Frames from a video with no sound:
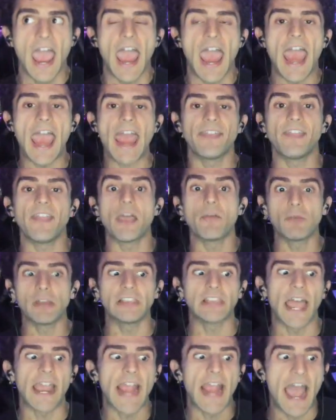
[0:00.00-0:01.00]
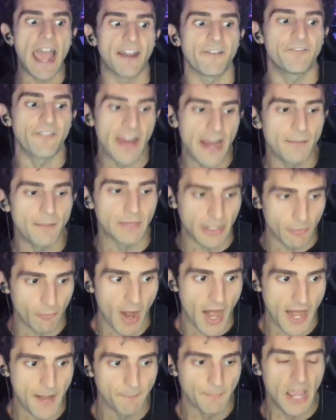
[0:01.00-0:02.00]
And then we like had a family,
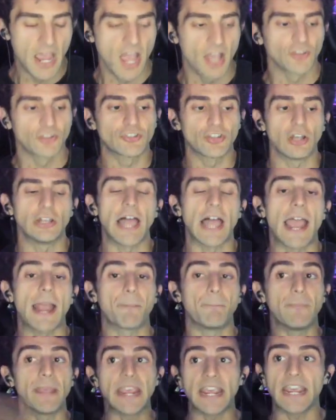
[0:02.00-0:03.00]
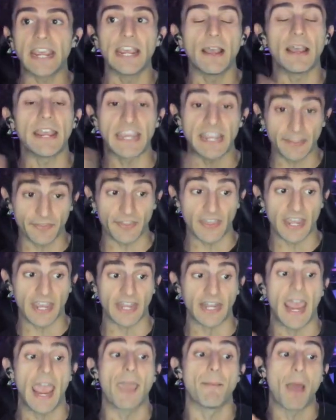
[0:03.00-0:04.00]
right? So like me, Ethan,
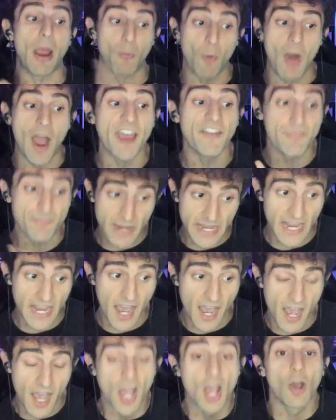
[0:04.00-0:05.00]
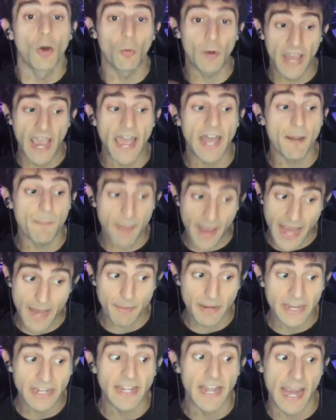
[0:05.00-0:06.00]
and my wife Mia, we had a
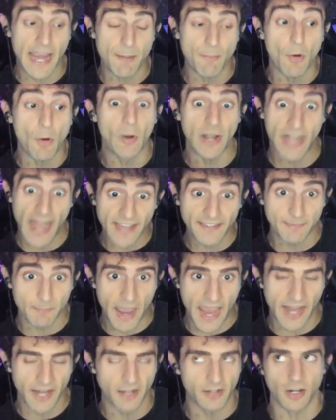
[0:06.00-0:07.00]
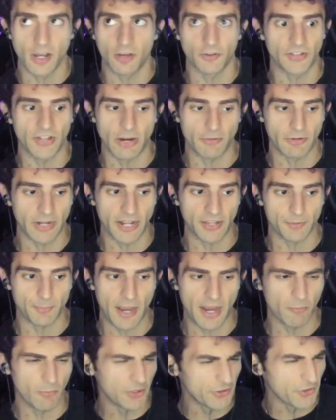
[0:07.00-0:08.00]
baby named Renesmee. No, it's not
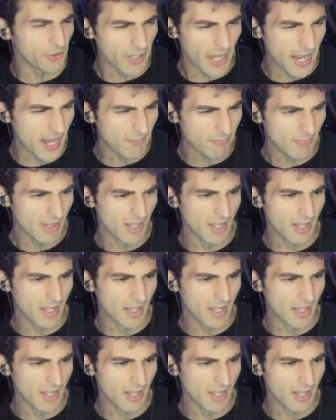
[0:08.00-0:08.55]
Renesmee. What's her name?